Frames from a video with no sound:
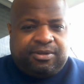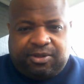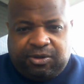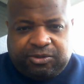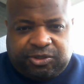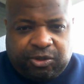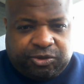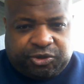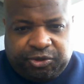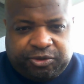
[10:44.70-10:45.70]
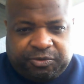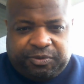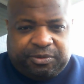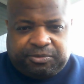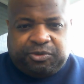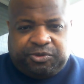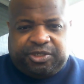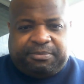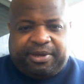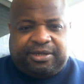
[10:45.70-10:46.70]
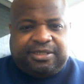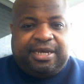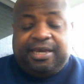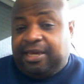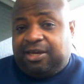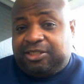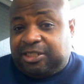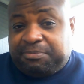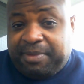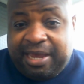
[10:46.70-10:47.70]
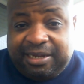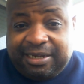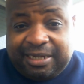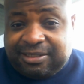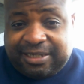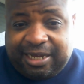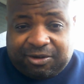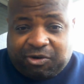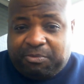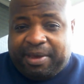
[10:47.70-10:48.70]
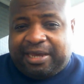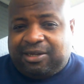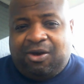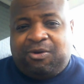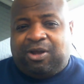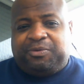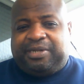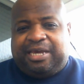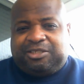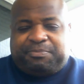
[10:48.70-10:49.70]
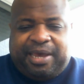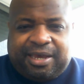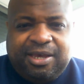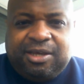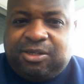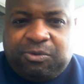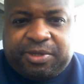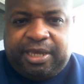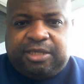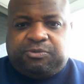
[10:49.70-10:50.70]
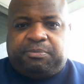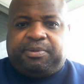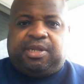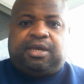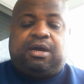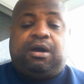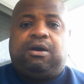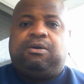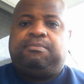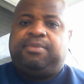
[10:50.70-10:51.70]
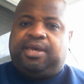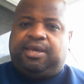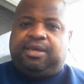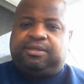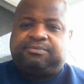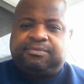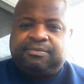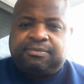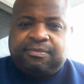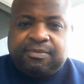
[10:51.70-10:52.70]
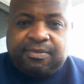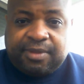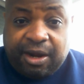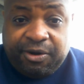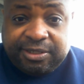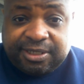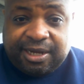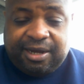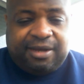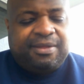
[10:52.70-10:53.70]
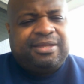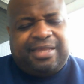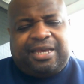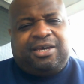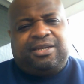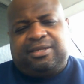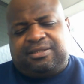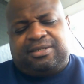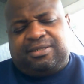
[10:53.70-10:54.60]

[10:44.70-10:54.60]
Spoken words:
those children with them two she-bears, he could have just made Elisha's hair grow back, long all the way down his back. Those kids would have been like, "Oh man, there is a God." They could,